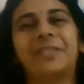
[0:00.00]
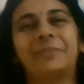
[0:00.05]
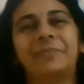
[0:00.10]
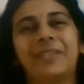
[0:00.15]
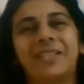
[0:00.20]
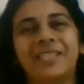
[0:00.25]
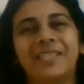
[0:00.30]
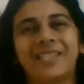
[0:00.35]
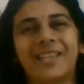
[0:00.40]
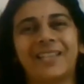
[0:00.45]

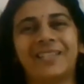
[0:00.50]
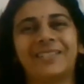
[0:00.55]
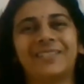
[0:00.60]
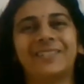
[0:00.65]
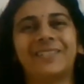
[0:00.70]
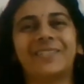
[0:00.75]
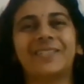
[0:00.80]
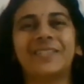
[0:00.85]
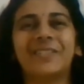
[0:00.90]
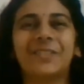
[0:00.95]
my
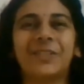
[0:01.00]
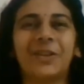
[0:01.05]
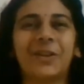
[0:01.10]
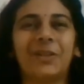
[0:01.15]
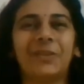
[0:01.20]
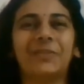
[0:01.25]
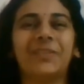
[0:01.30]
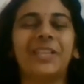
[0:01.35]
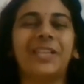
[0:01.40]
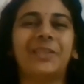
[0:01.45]
channel
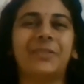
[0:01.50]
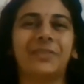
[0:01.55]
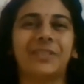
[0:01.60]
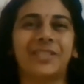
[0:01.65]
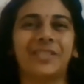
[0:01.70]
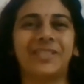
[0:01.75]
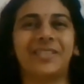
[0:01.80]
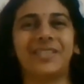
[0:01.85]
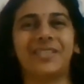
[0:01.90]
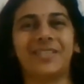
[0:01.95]
Solving
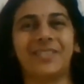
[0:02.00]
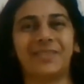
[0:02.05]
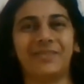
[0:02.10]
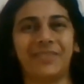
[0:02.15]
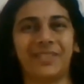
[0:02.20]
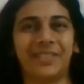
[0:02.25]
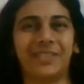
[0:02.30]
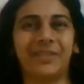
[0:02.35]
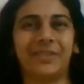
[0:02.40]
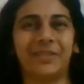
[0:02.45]
Questions
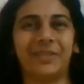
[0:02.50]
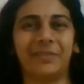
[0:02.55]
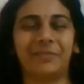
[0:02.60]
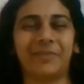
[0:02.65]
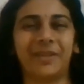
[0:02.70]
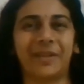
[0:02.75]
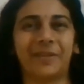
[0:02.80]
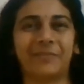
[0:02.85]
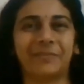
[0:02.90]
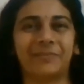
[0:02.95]
with Gauri
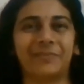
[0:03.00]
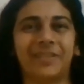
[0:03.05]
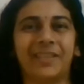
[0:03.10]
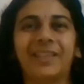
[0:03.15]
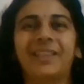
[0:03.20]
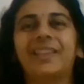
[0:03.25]
Ma'am.